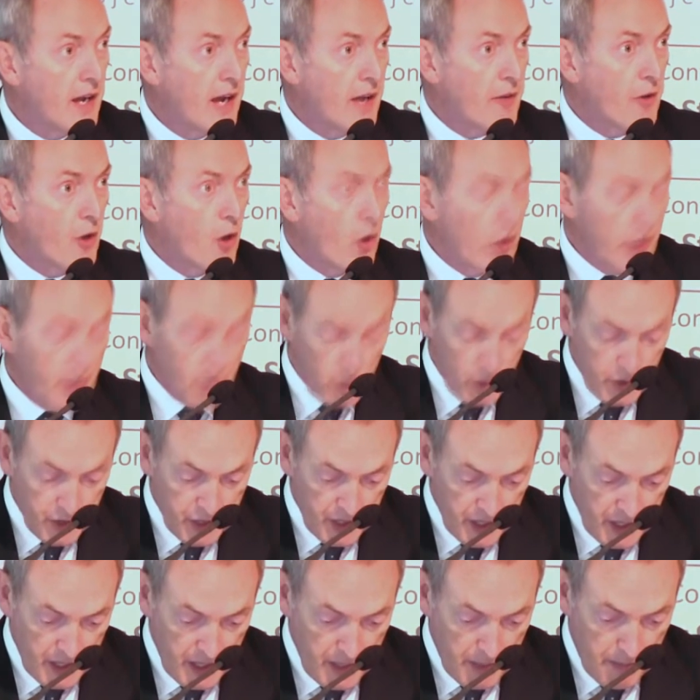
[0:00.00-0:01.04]
and the Hollywood
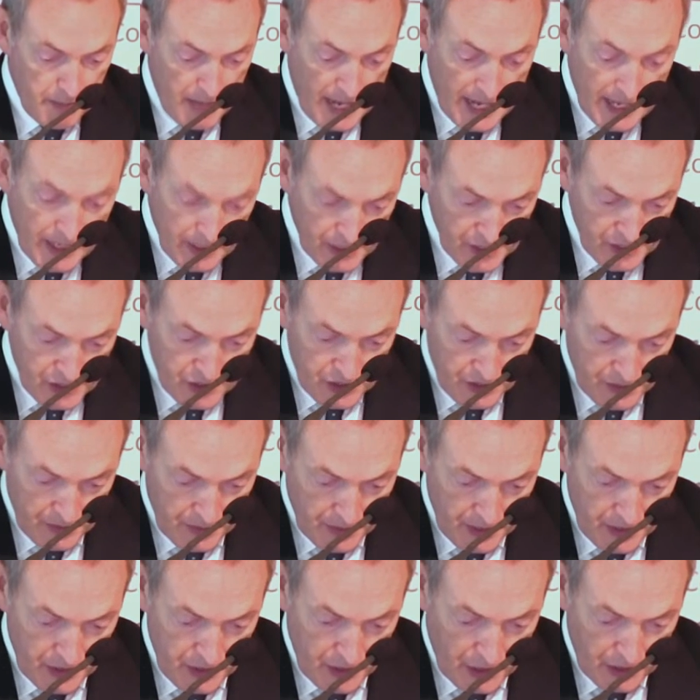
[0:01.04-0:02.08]
blacklists
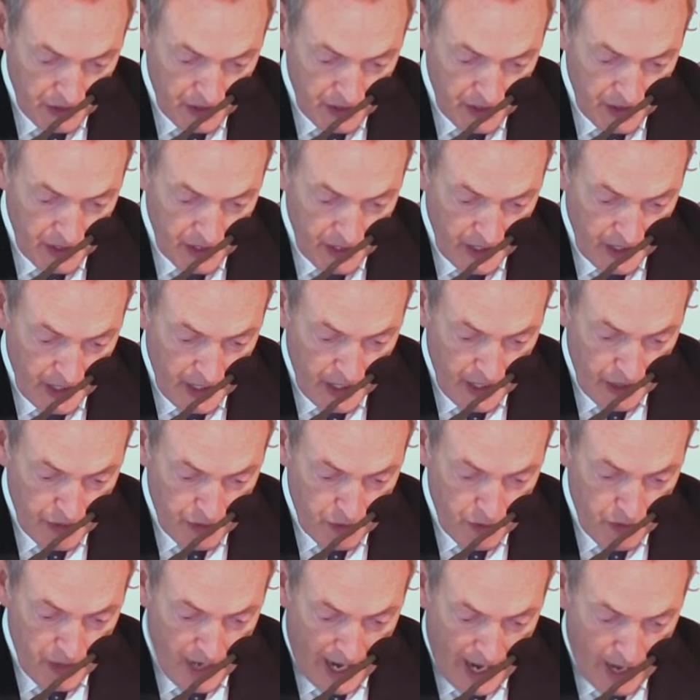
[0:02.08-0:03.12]
conducted
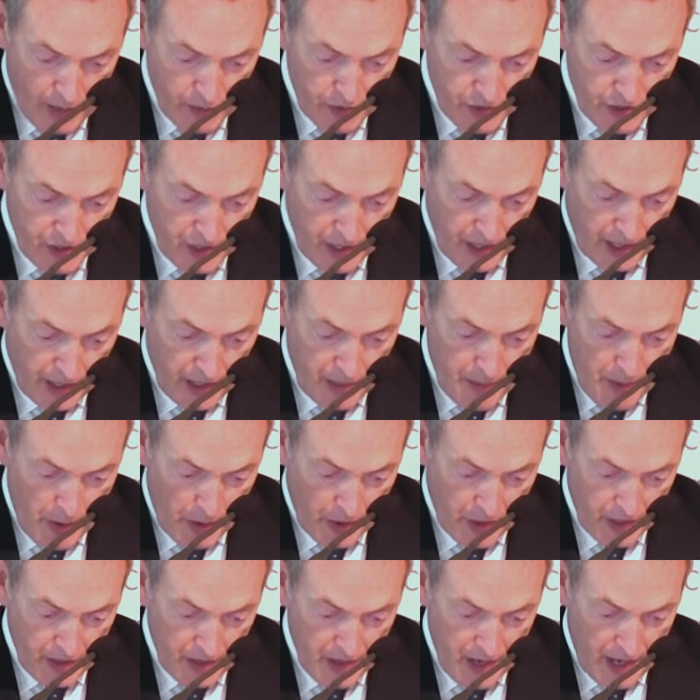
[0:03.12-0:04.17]
through the House
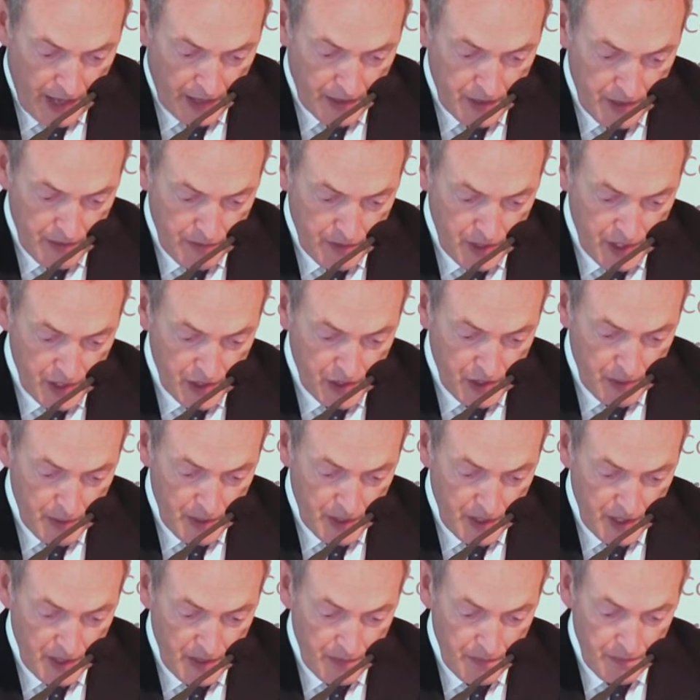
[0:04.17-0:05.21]
Un-American Activities
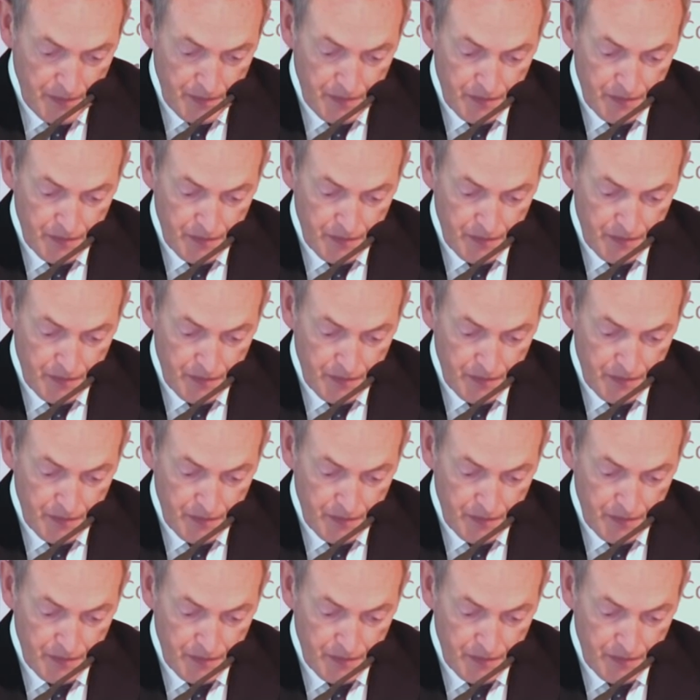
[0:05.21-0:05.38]
Committee.